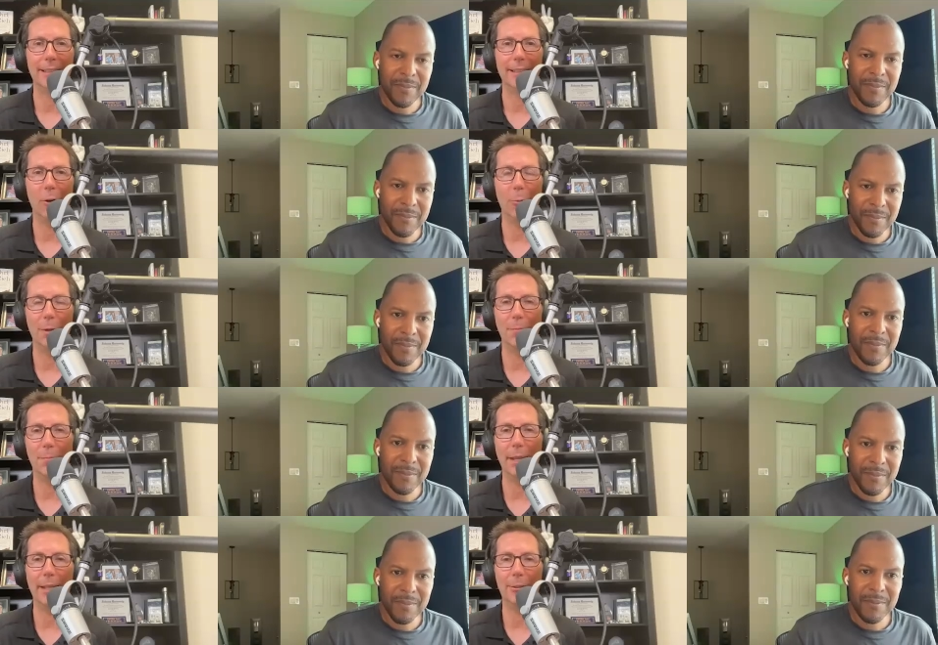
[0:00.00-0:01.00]
Speaker 1: open
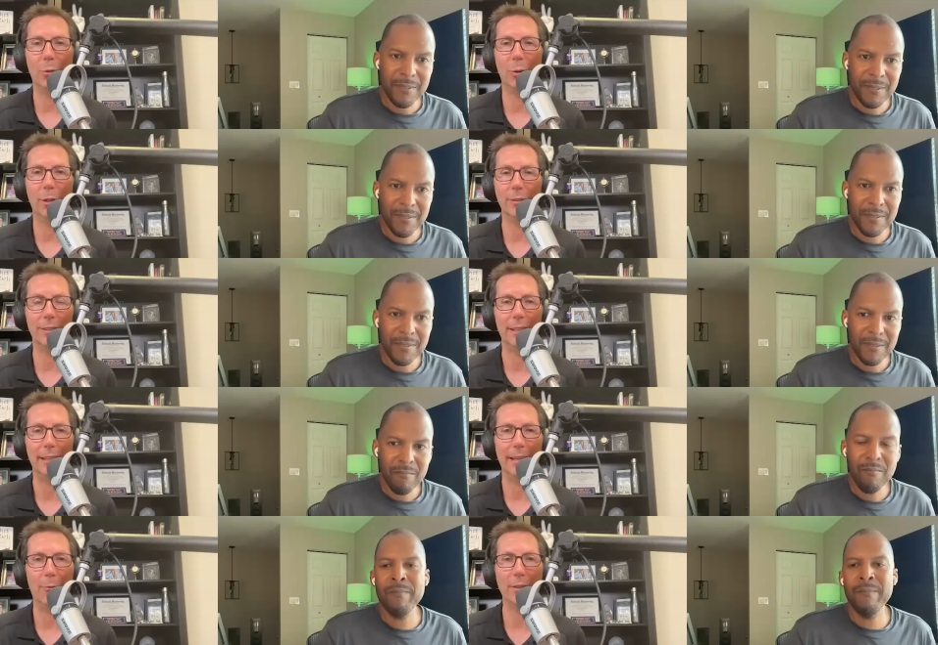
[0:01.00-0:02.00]
big doors.
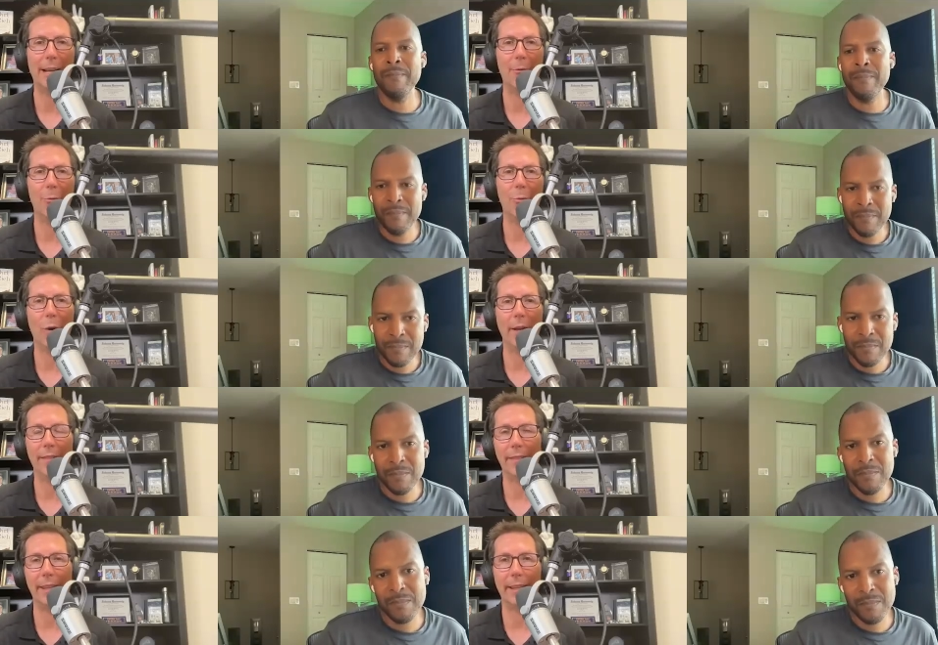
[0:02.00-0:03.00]
And what's that mm.
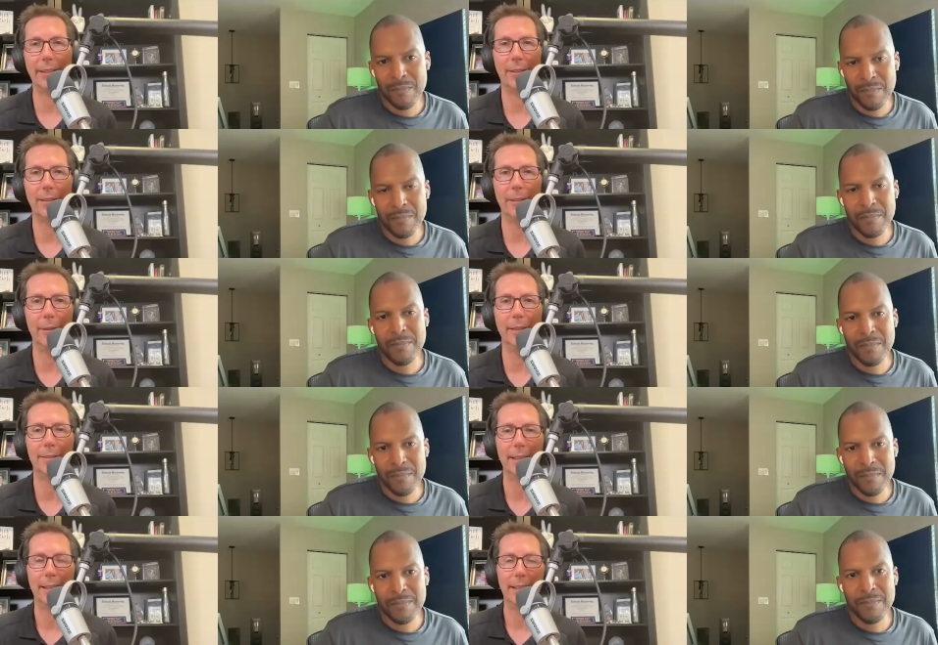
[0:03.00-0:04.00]
one thing you can do
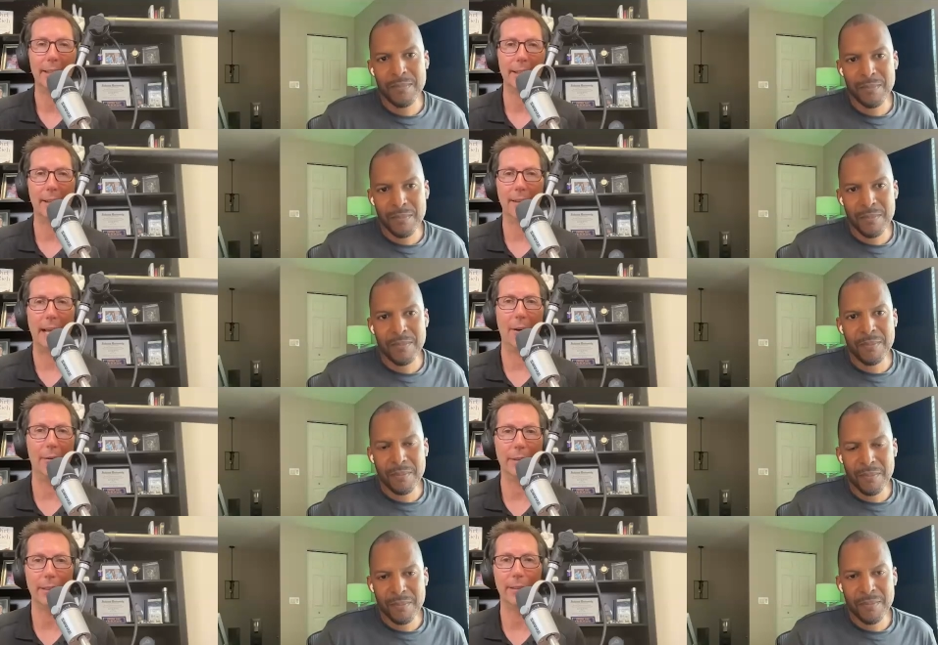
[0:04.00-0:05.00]
that's going to
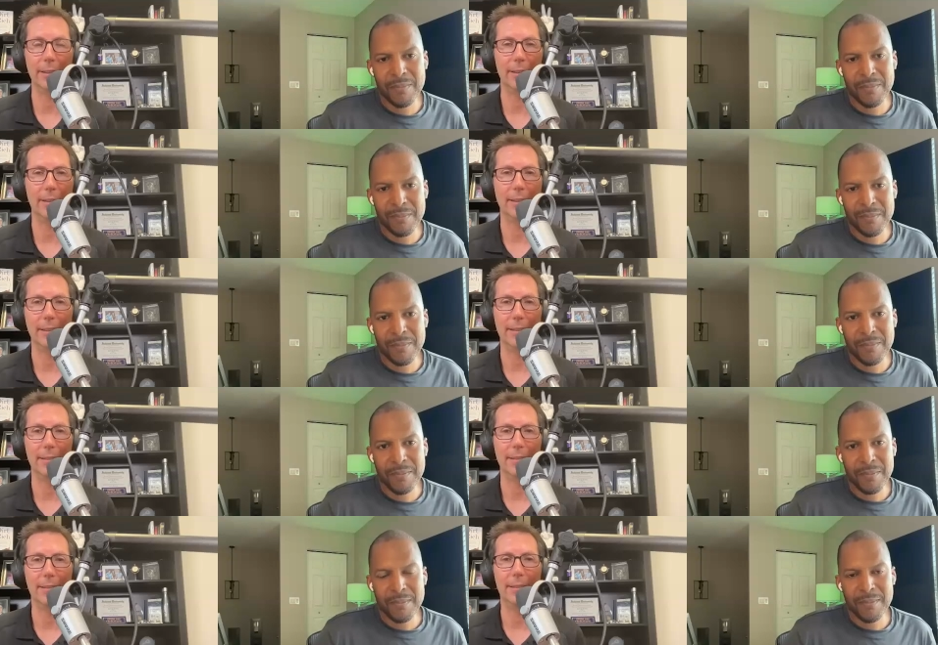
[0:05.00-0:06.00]
allow you to
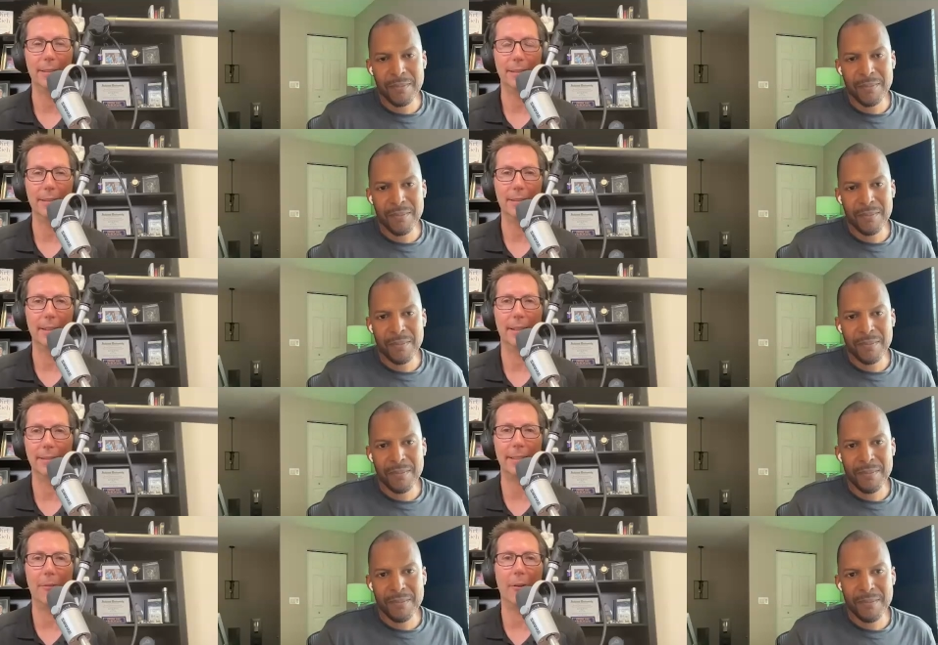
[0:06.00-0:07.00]
to you know
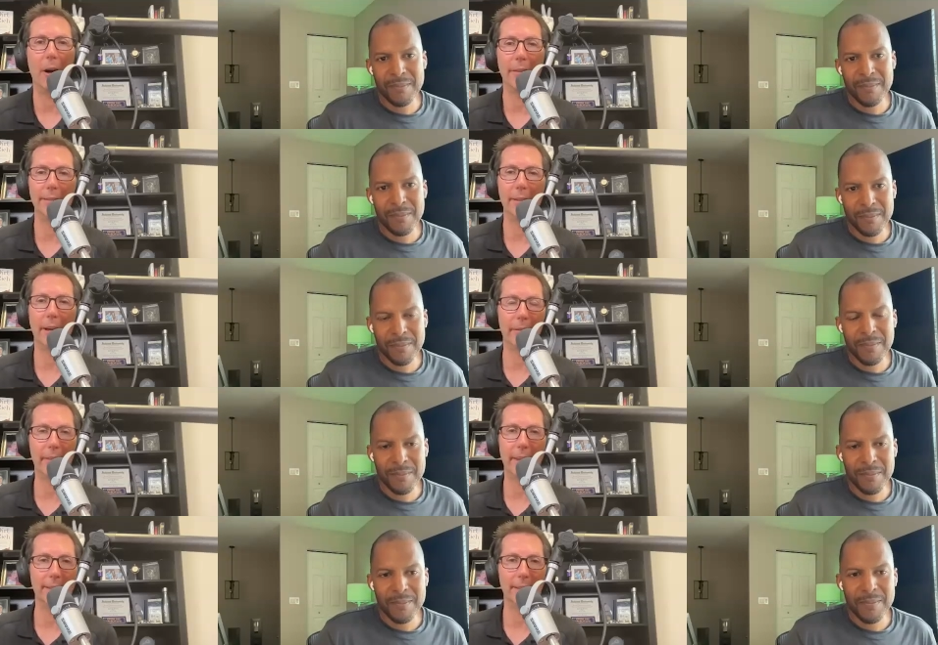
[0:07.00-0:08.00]
solve all of these other
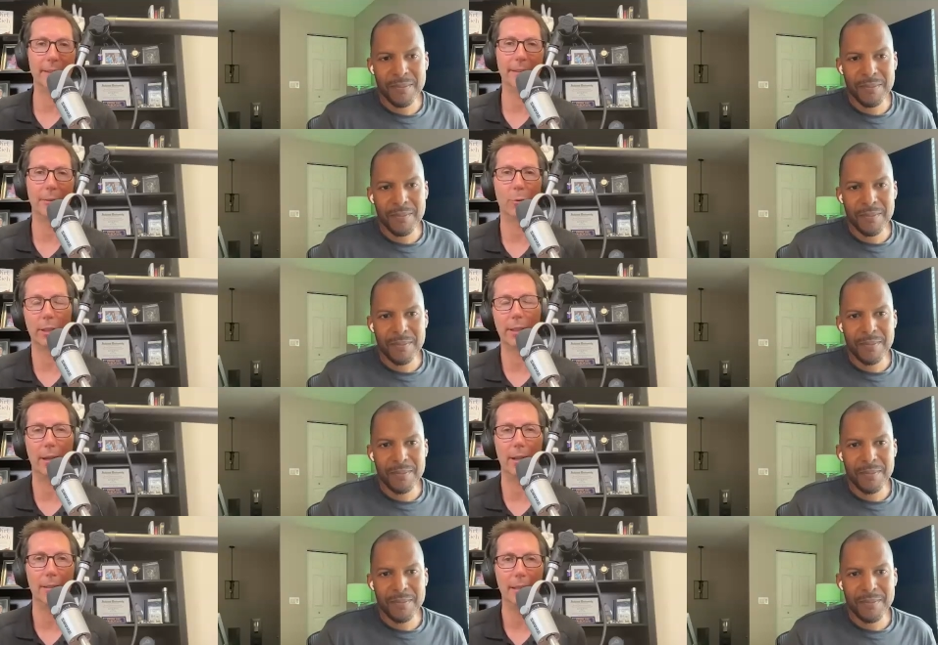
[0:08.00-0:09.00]
things that you're you're working
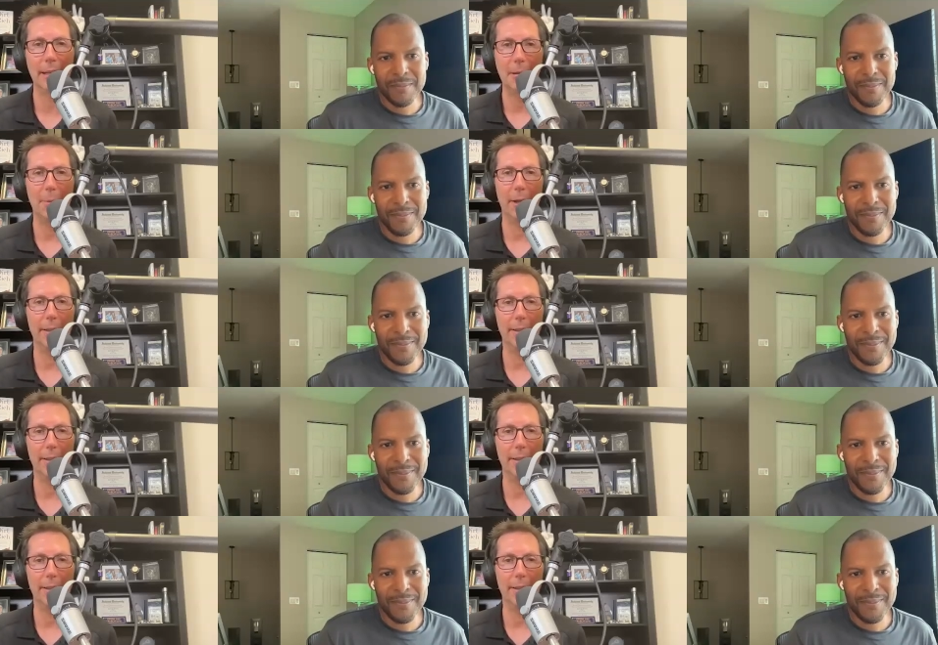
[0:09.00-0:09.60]
on? But